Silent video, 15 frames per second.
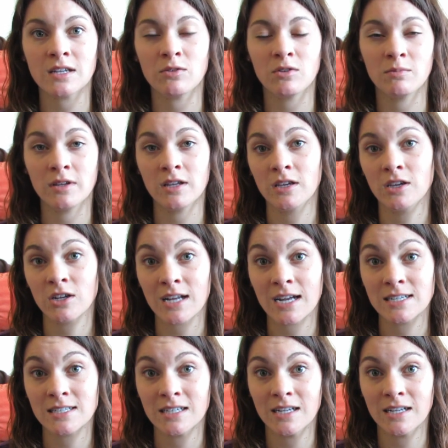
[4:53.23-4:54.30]
it would be a good
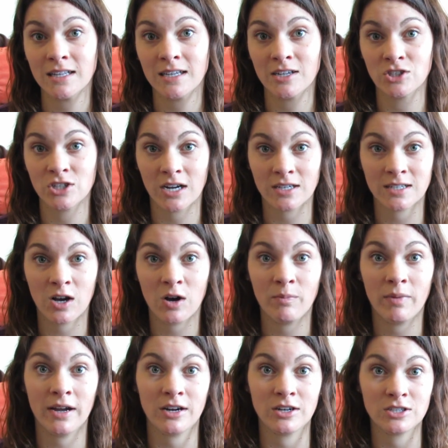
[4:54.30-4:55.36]
idea to get checked
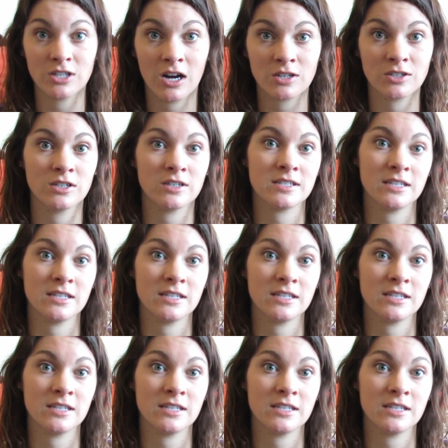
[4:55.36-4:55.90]
out by your doctor,